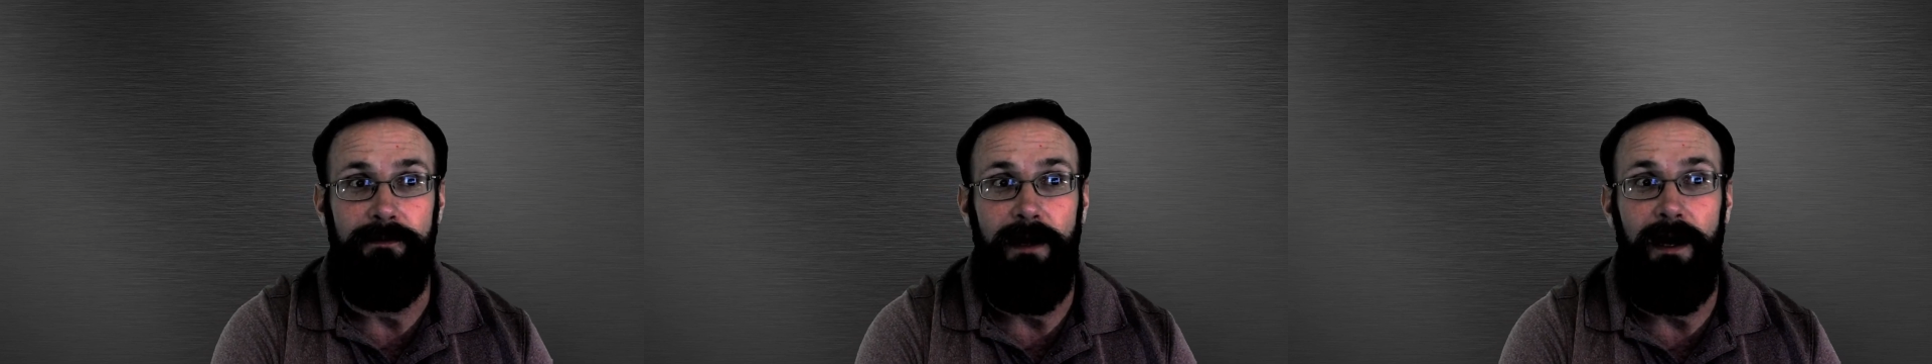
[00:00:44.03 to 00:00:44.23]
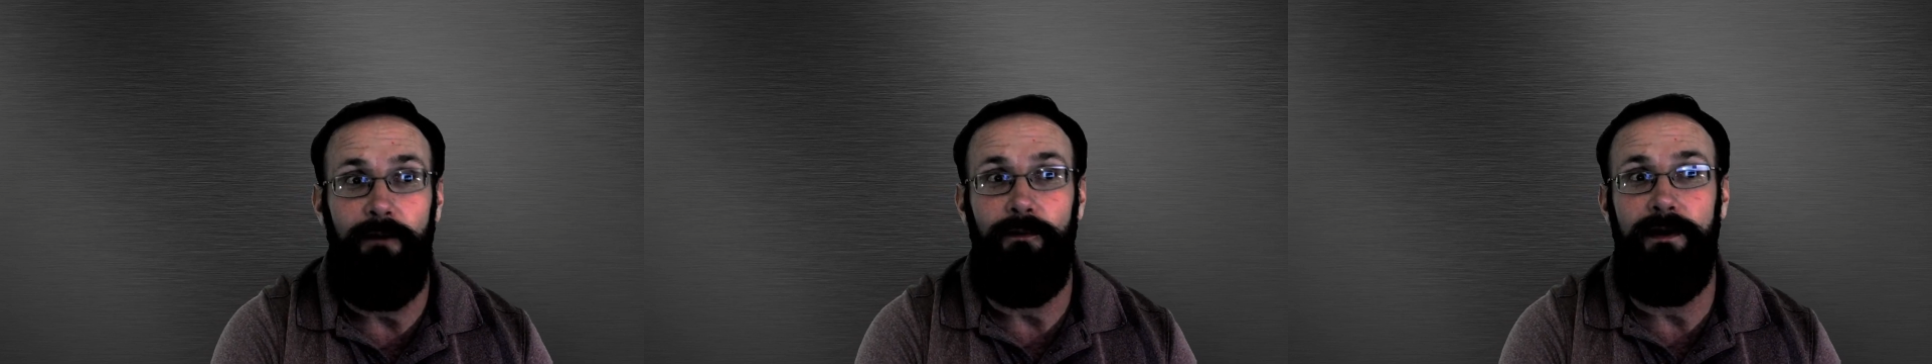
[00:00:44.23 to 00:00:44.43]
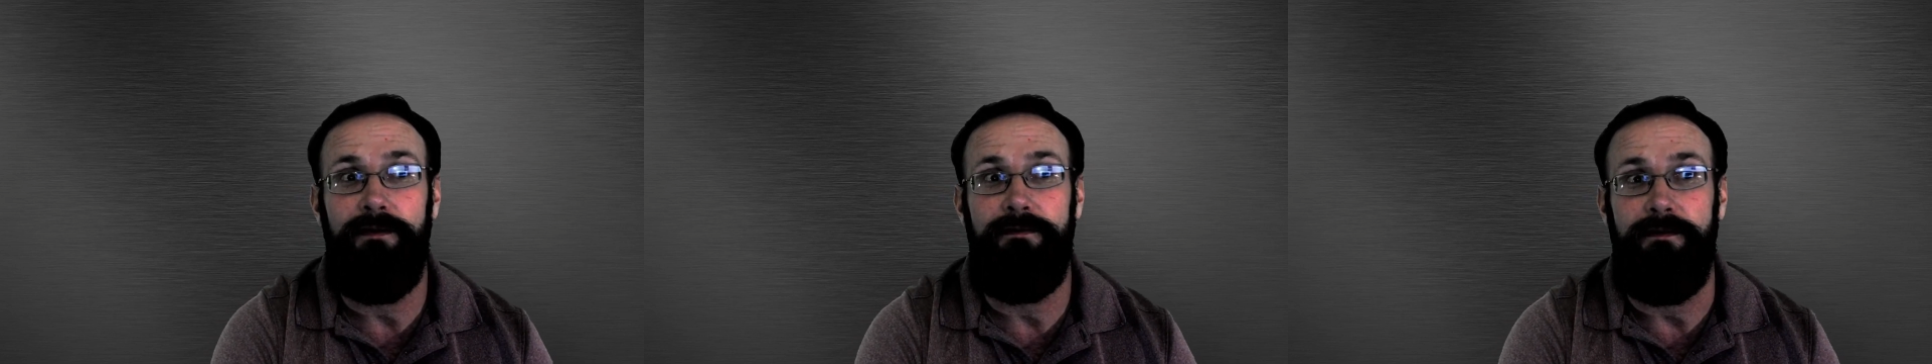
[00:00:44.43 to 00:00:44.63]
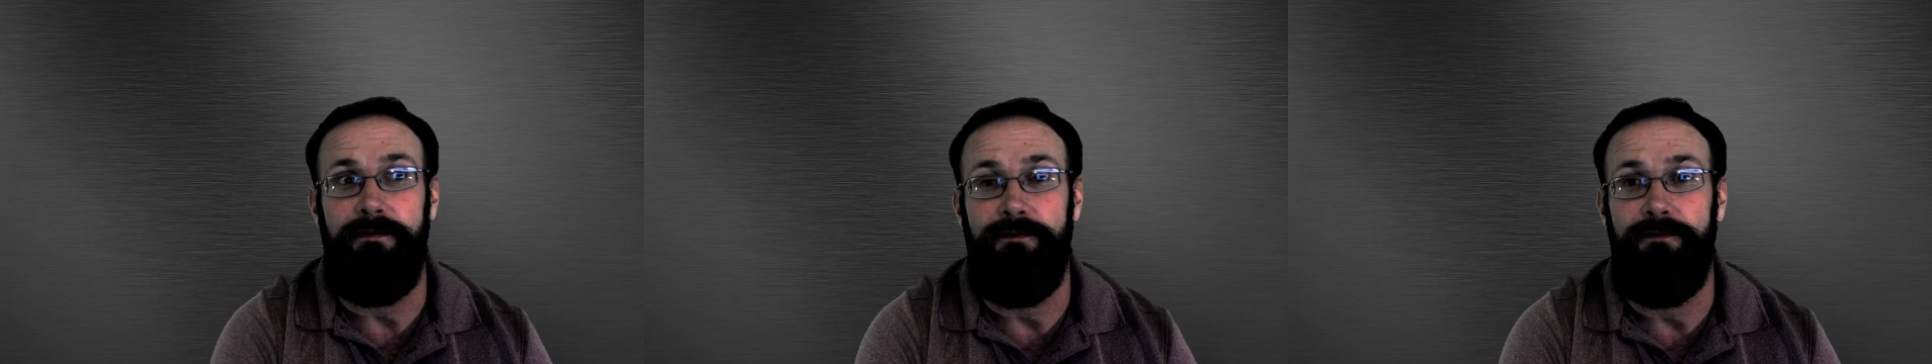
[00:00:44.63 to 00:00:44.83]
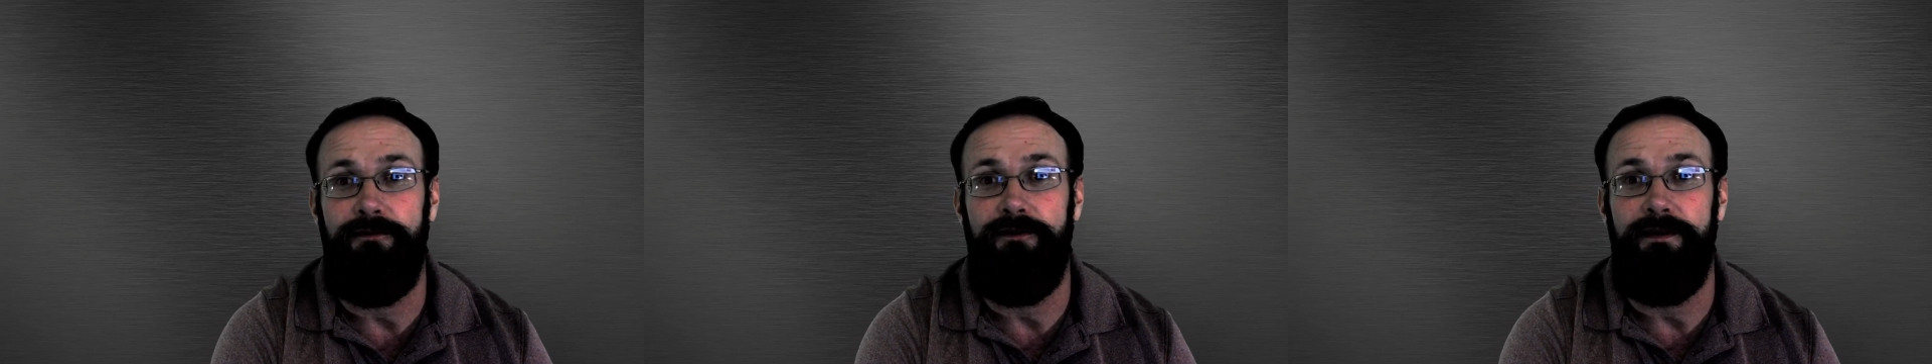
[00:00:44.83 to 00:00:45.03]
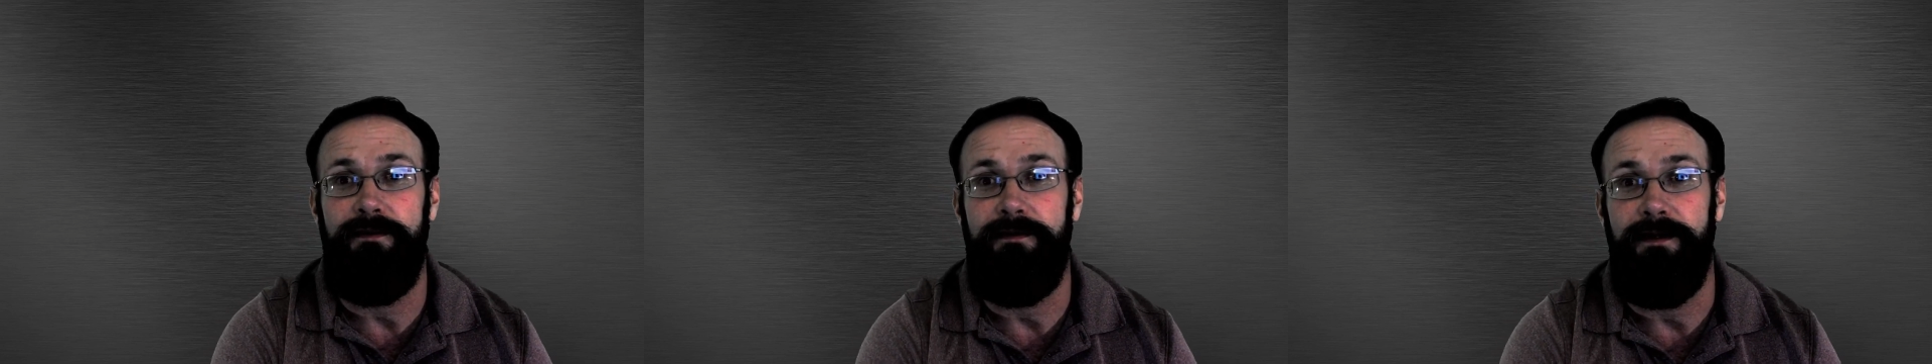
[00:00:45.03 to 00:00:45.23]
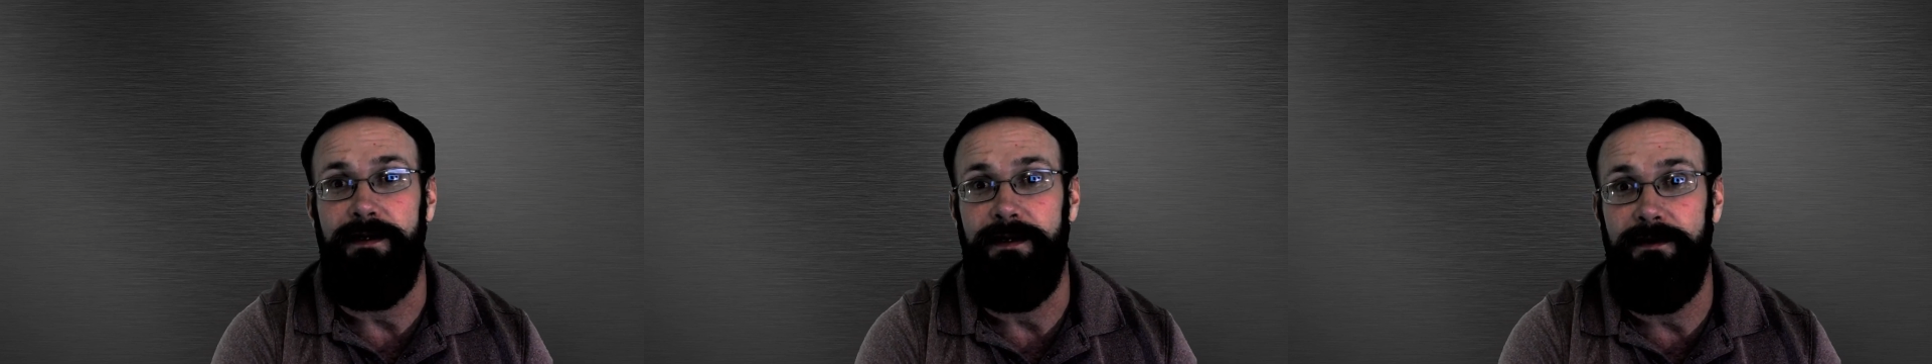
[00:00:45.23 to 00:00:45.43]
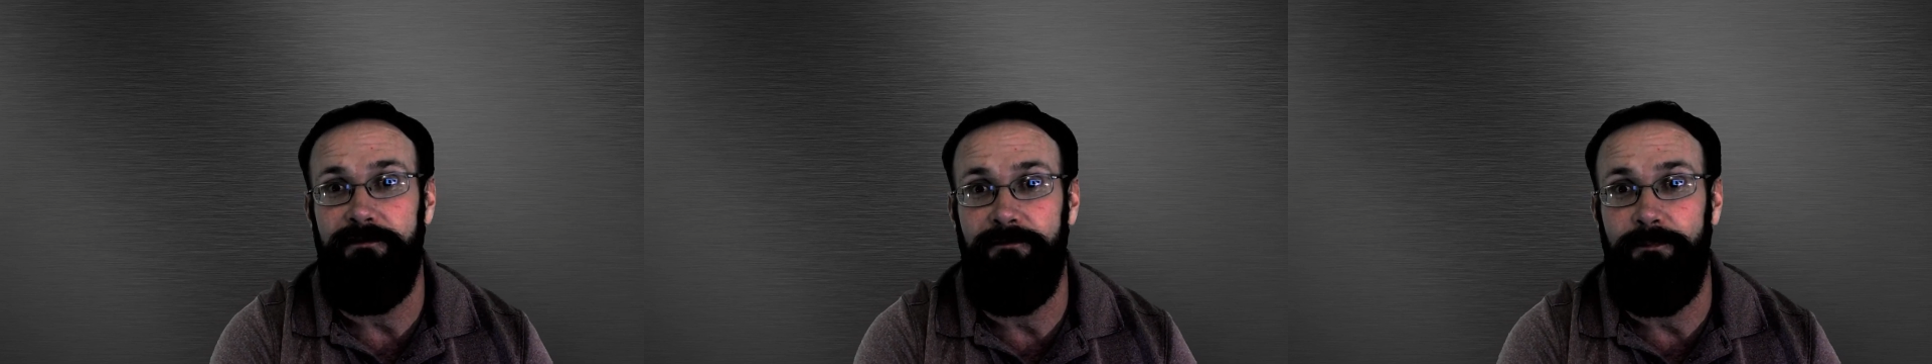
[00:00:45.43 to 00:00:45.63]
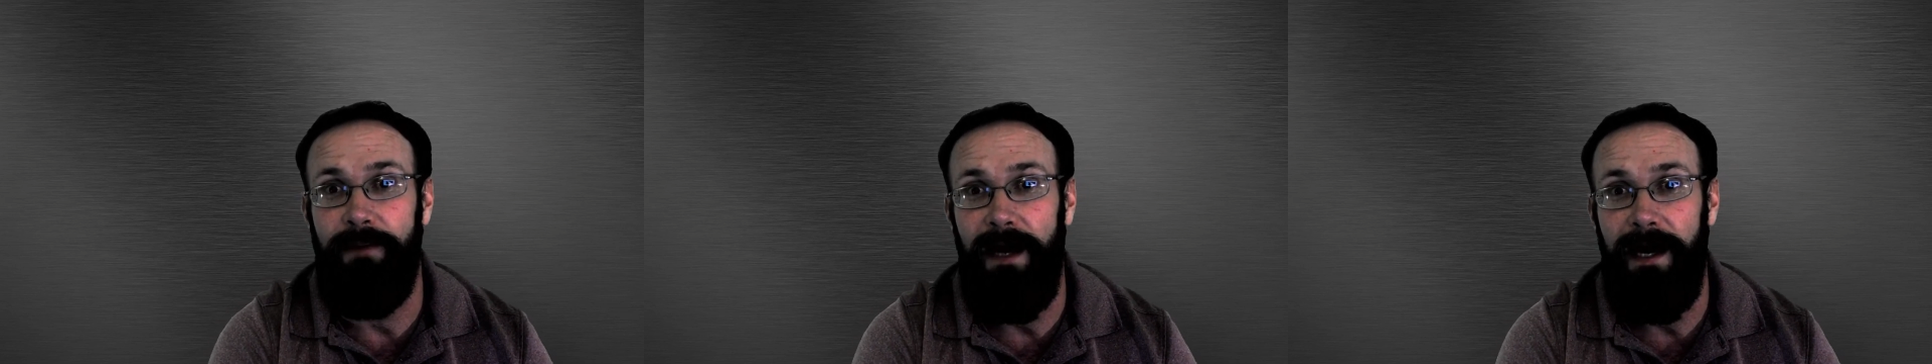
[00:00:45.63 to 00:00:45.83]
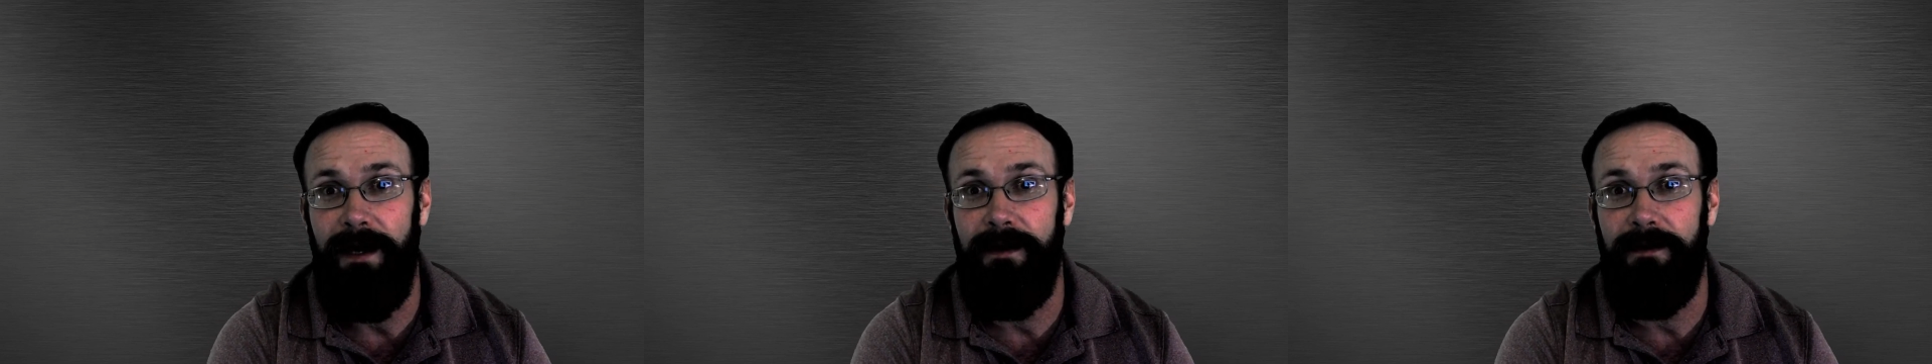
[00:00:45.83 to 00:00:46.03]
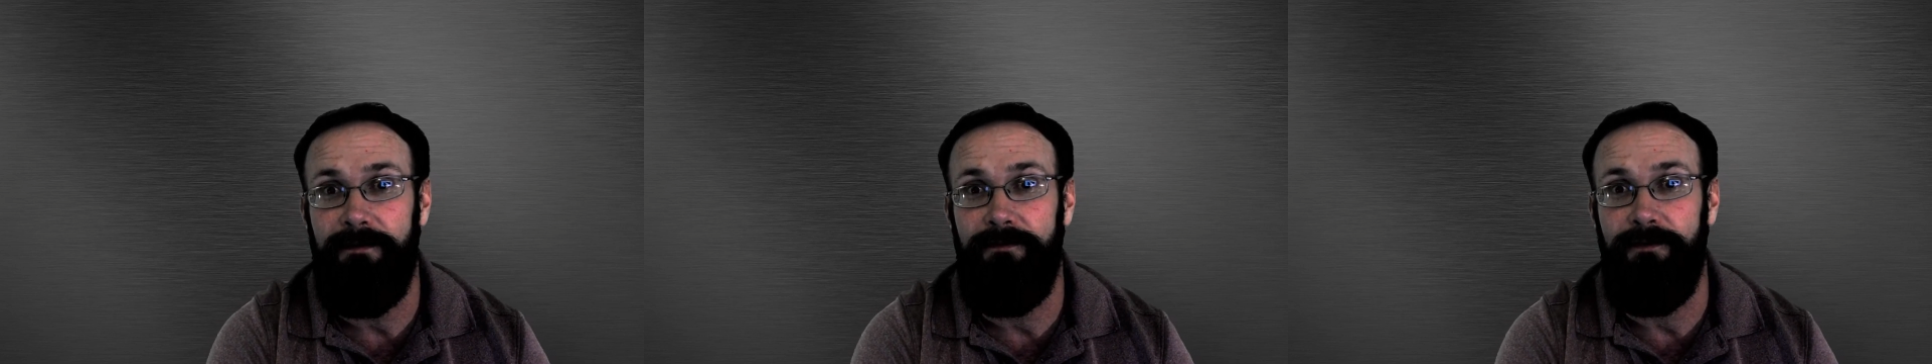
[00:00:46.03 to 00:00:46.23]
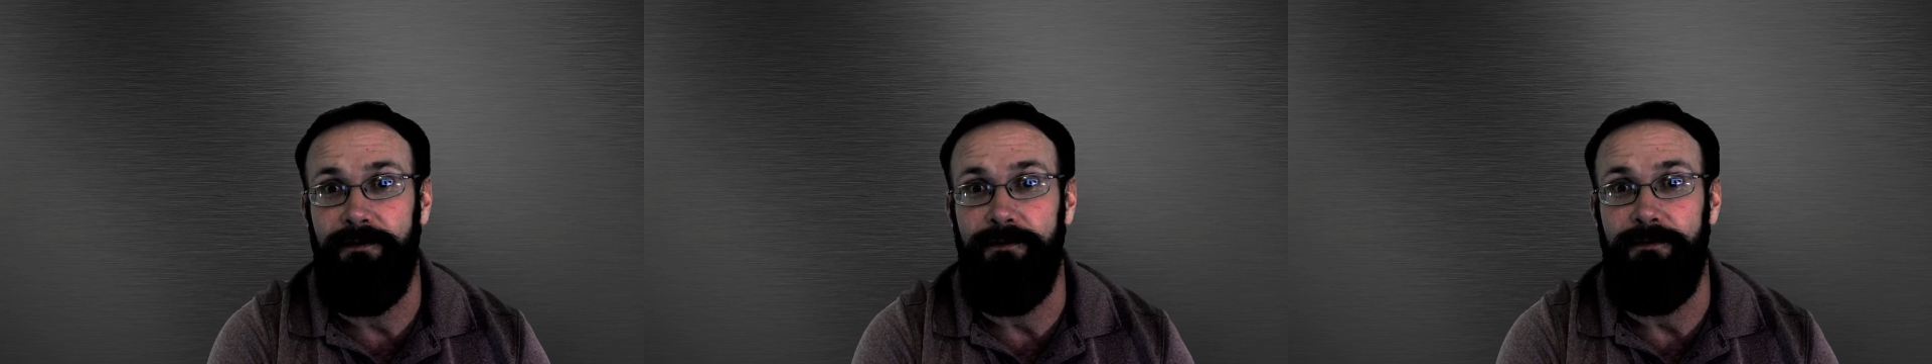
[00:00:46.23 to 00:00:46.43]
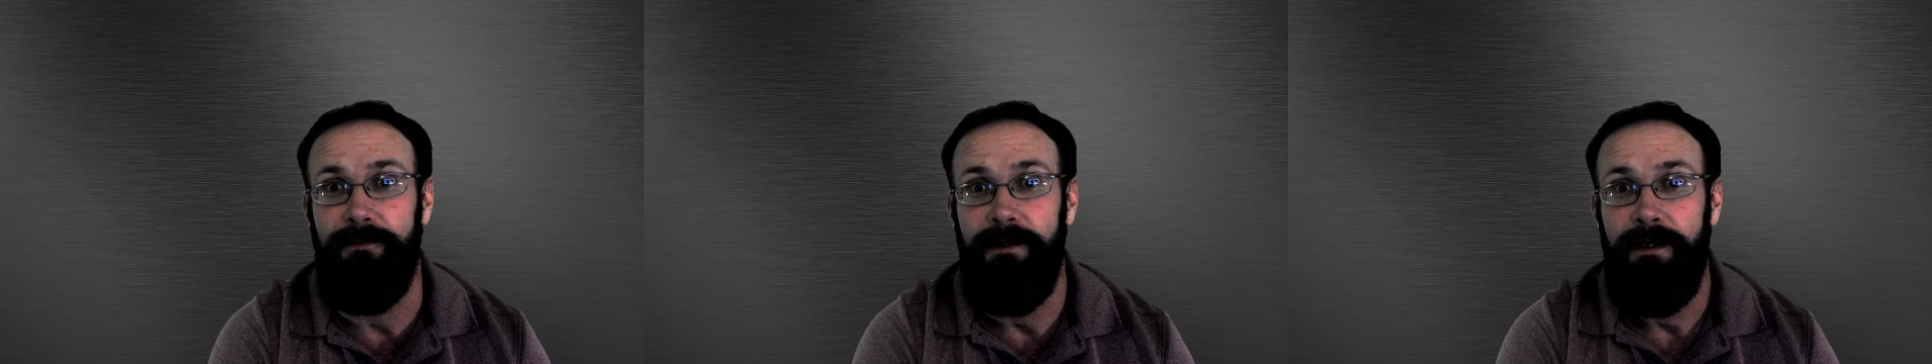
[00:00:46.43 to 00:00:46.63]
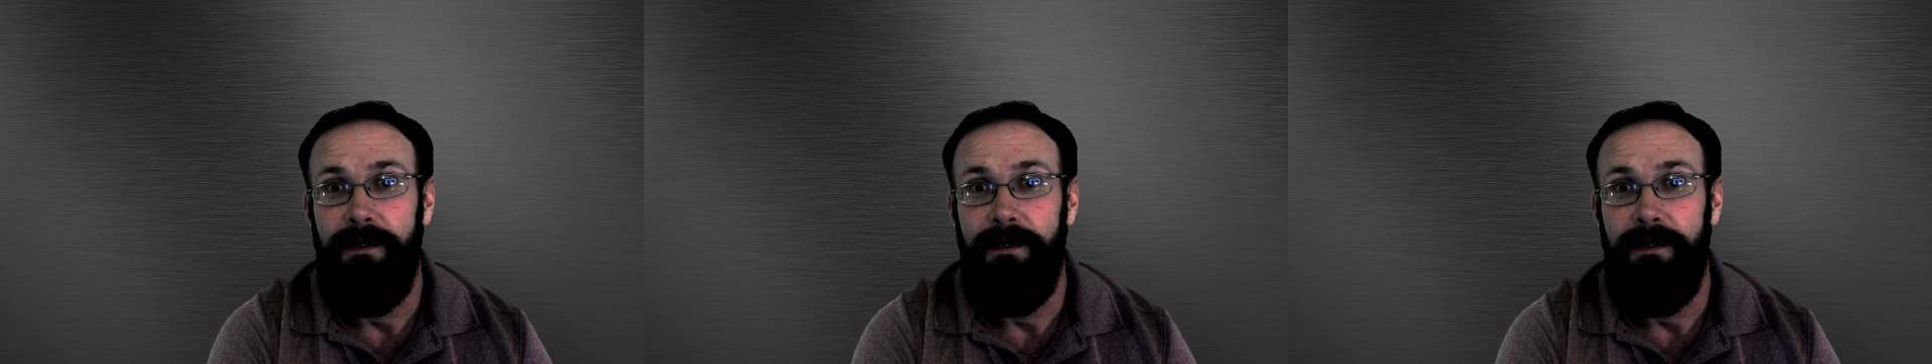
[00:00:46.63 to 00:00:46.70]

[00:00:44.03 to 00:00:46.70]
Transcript: I want to use it to give back to